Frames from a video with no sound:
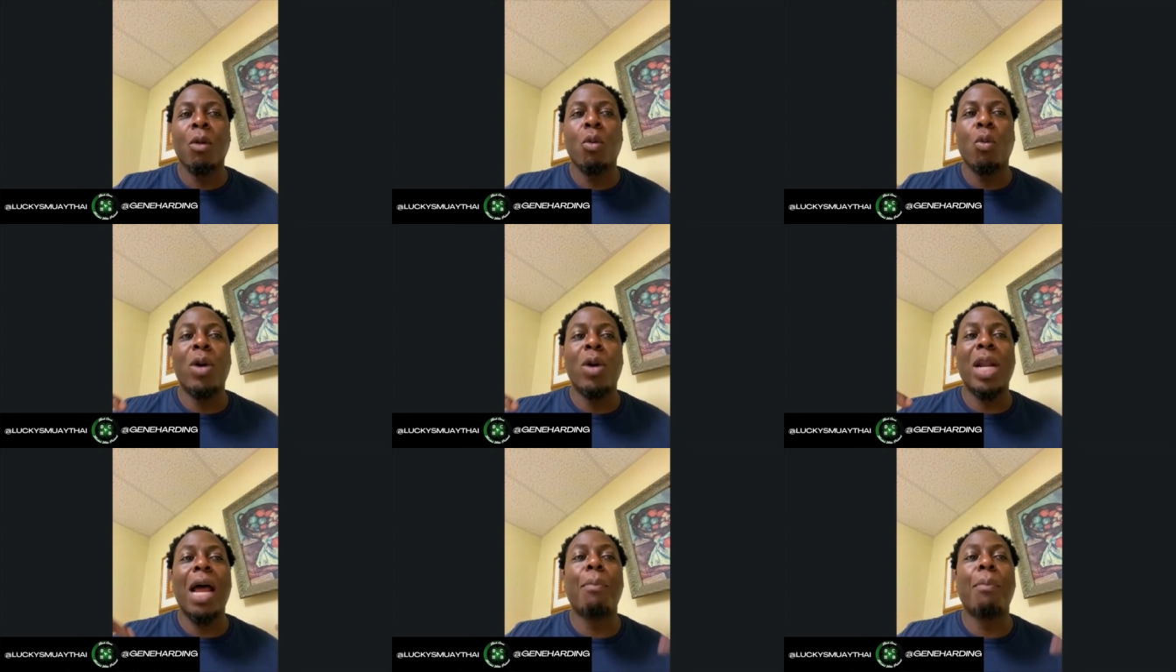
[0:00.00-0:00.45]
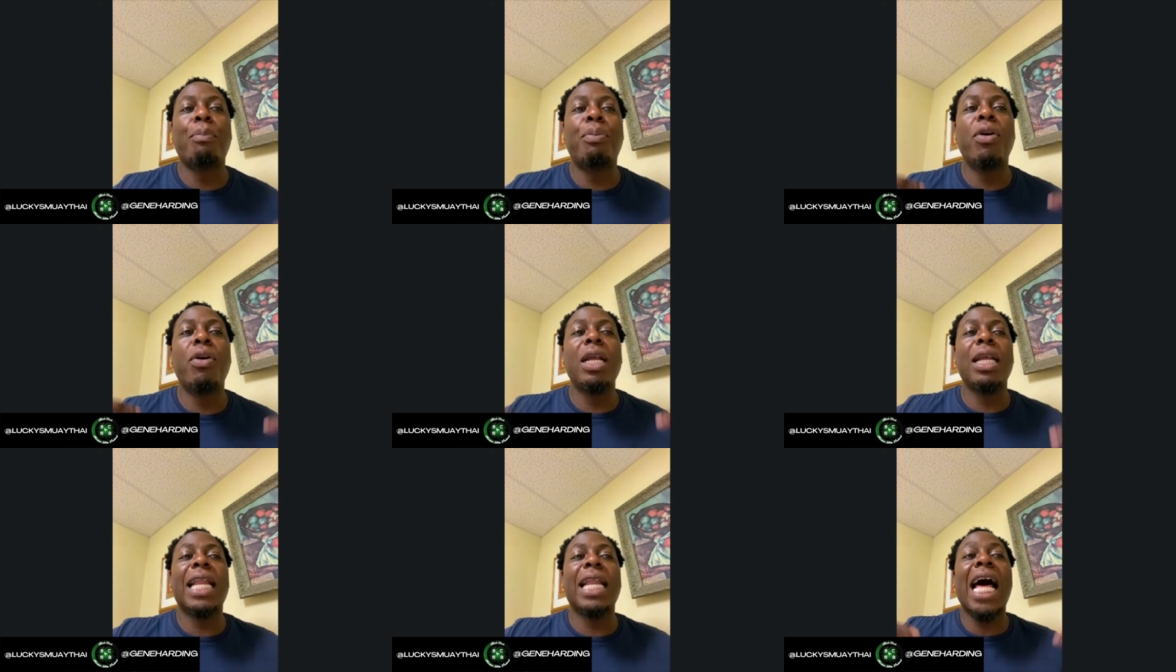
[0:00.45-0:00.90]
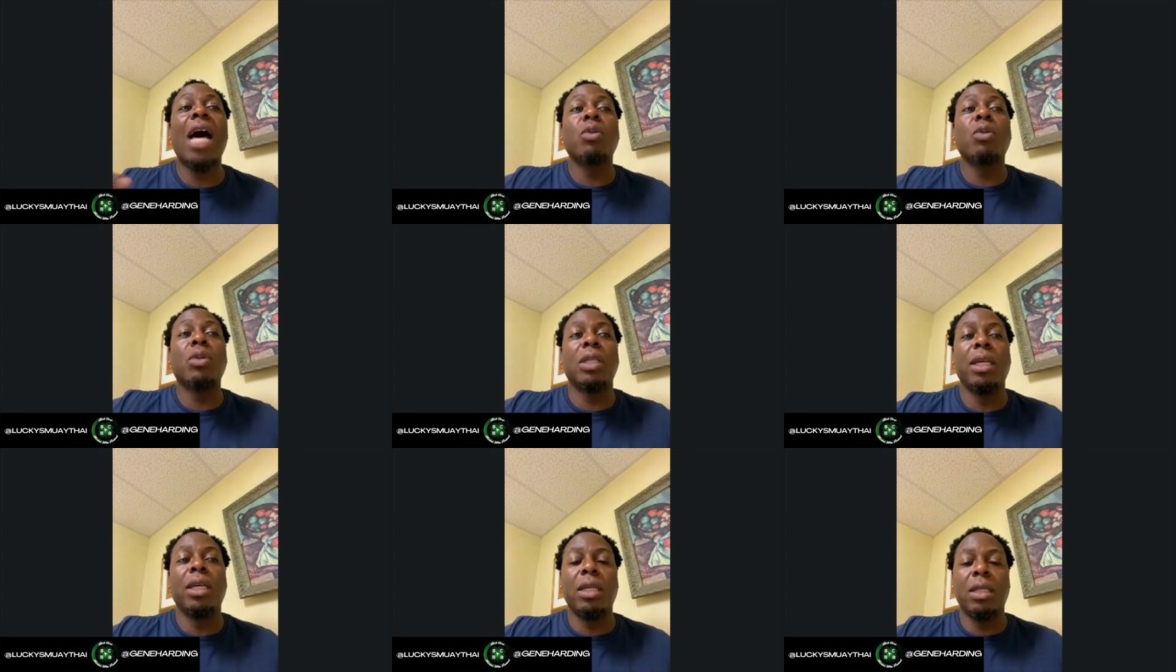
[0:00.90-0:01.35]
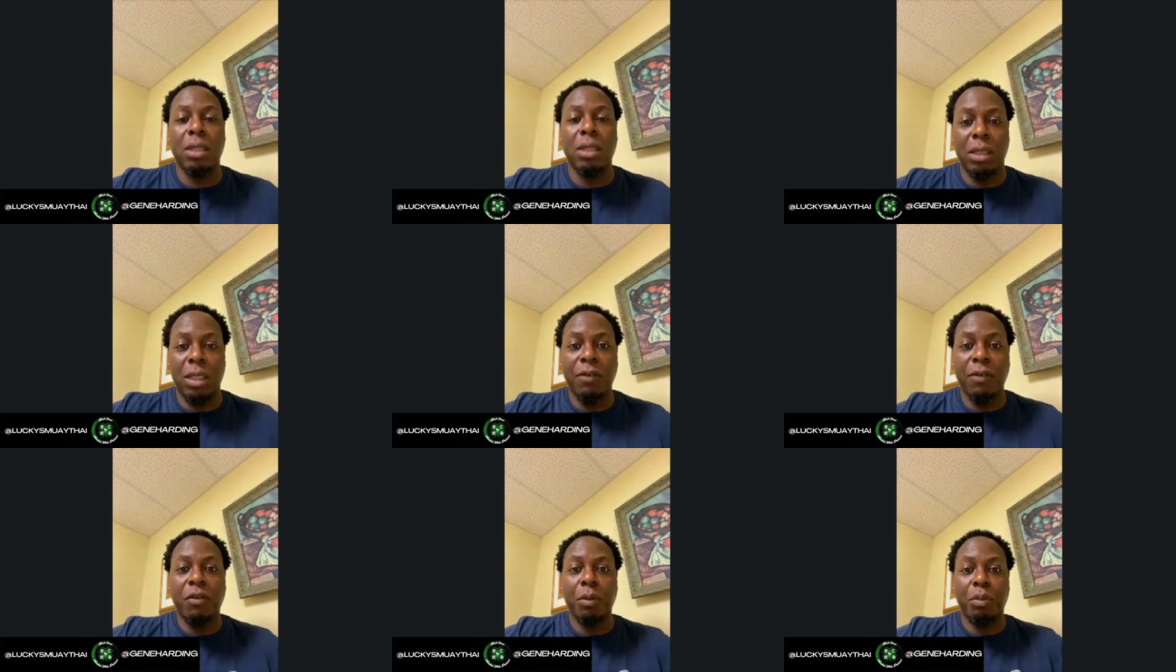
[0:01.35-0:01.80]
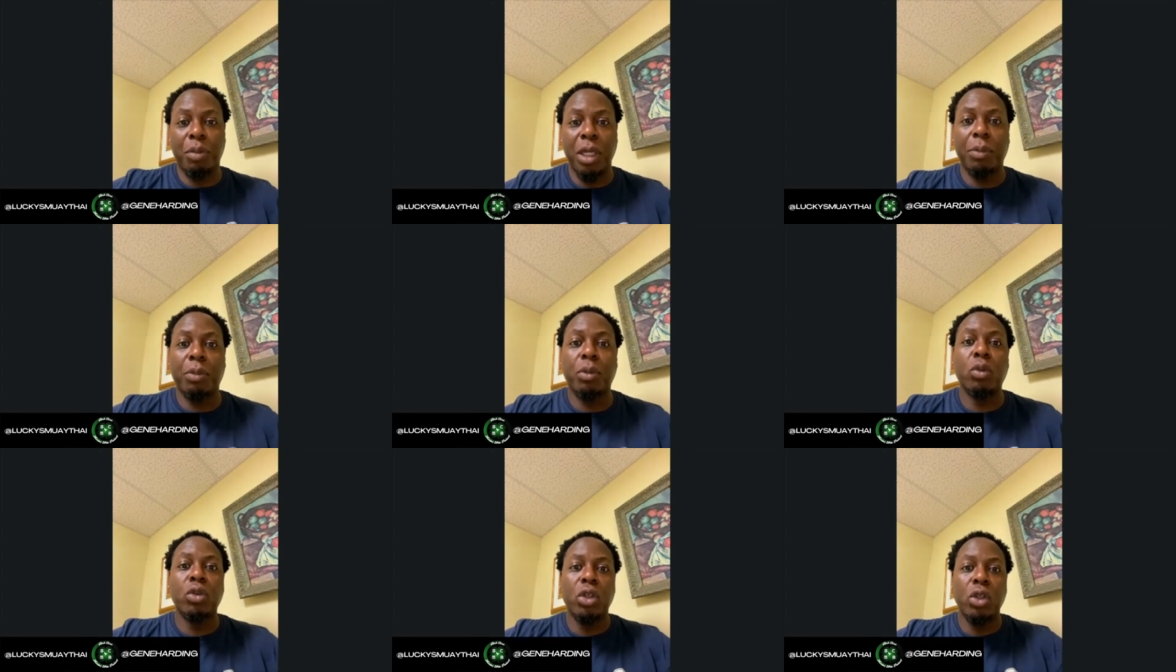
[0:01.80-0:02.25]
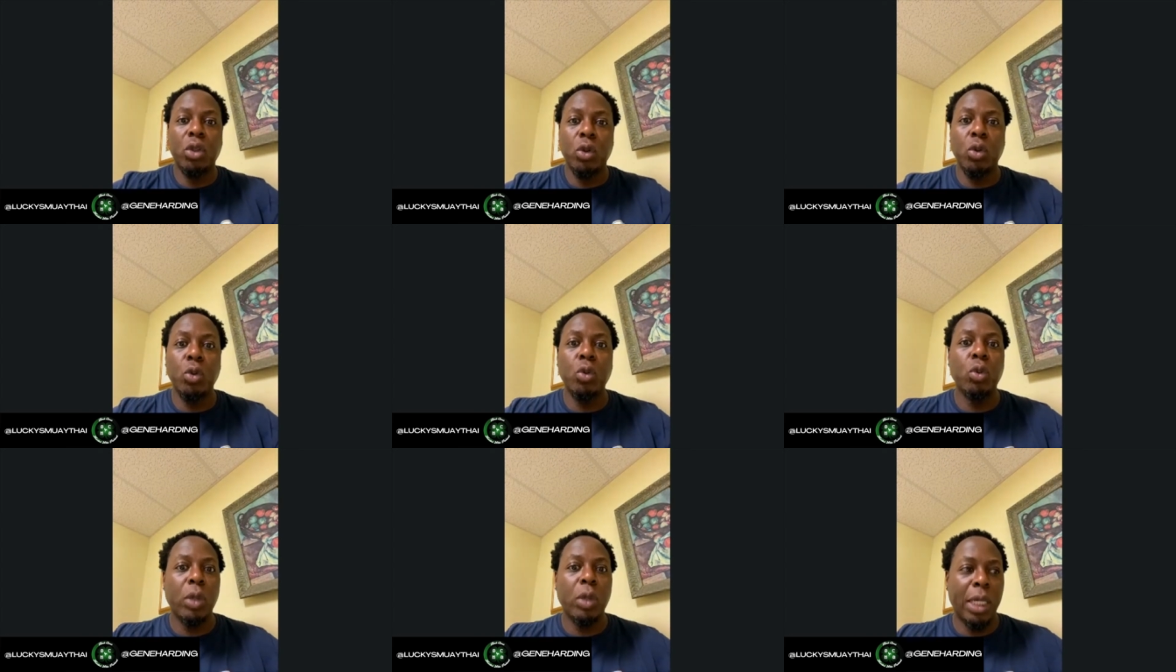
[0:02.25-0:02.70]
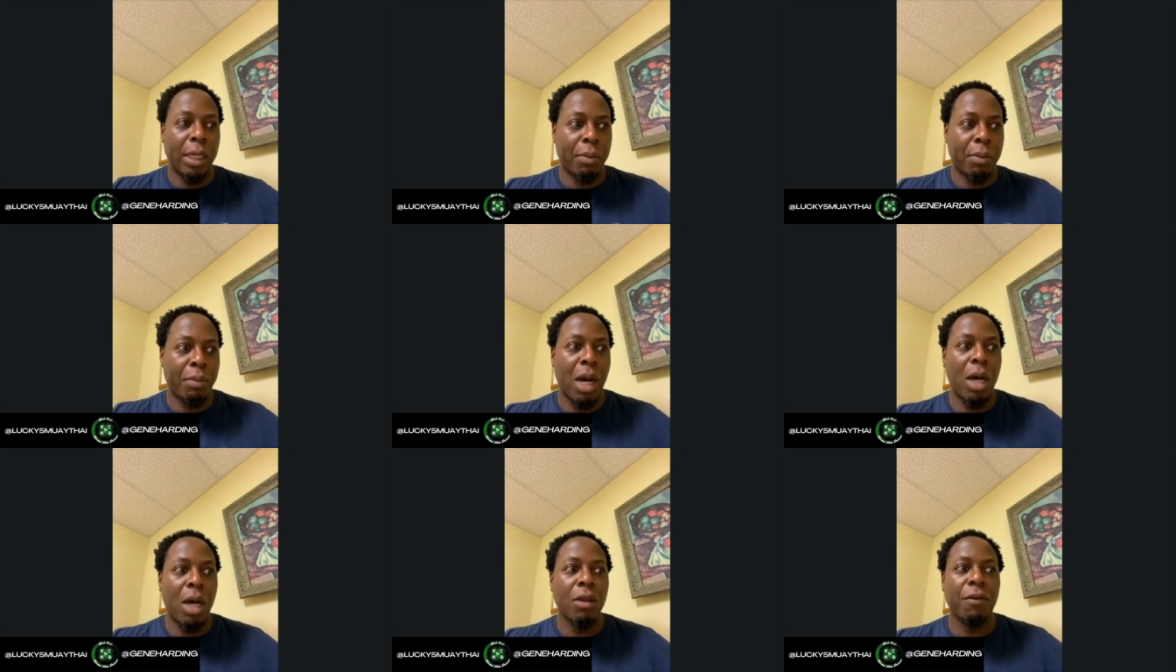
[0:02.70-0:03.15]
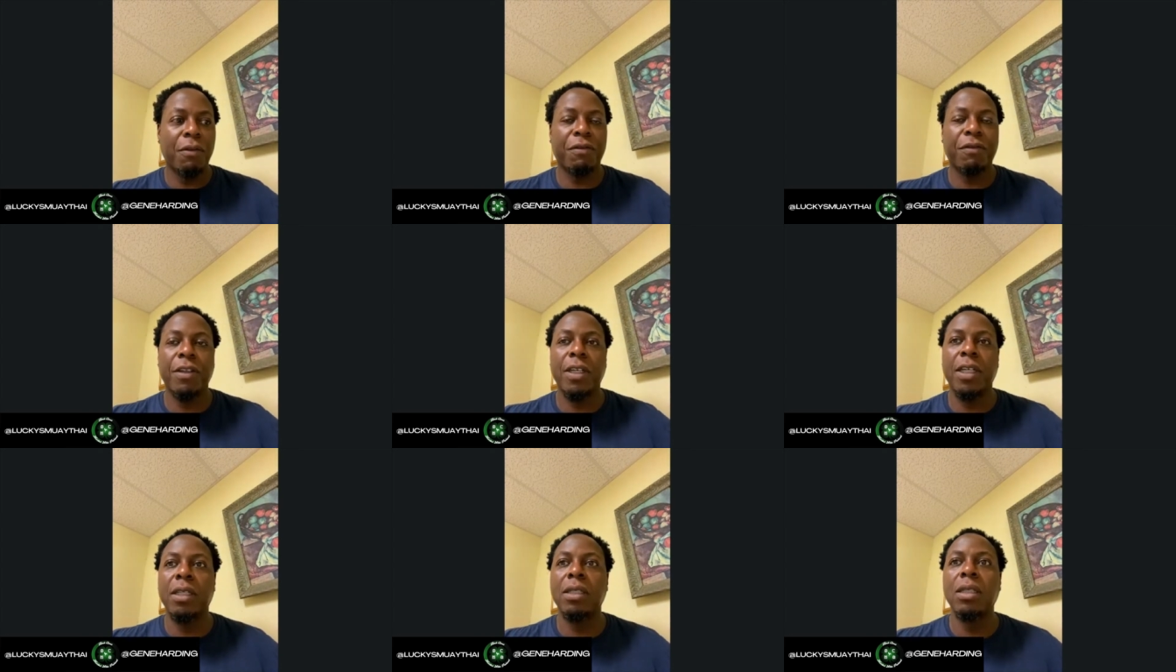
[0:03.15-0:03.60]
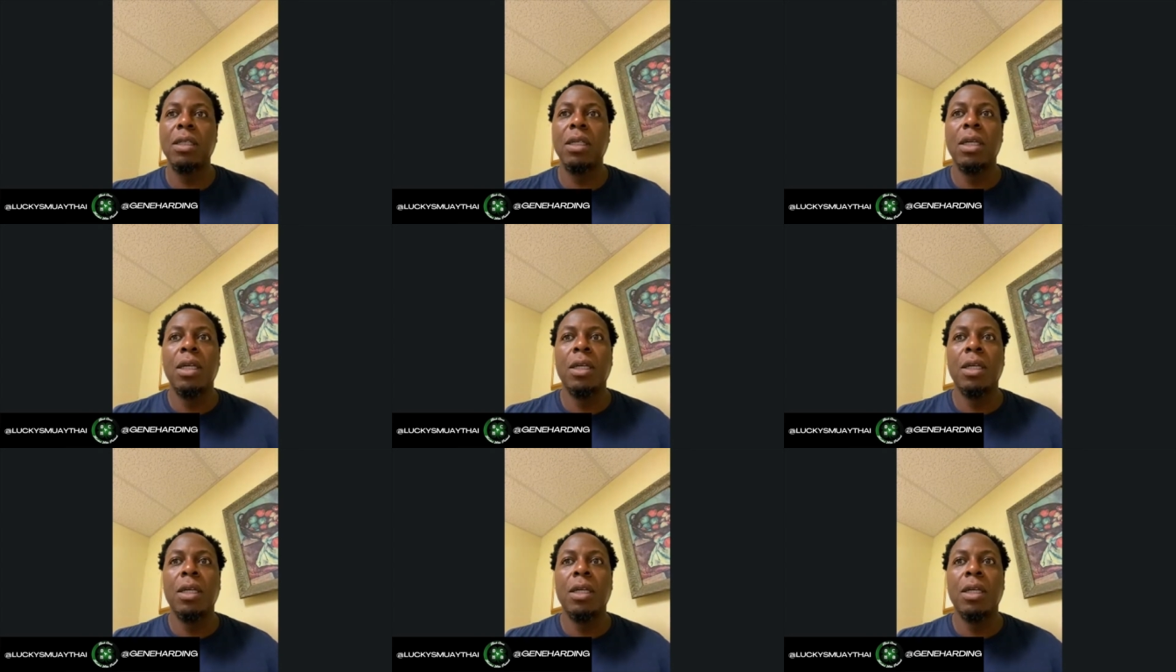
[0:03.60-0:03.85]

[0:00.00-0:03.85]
when I put it out there to different people, you and my other friends,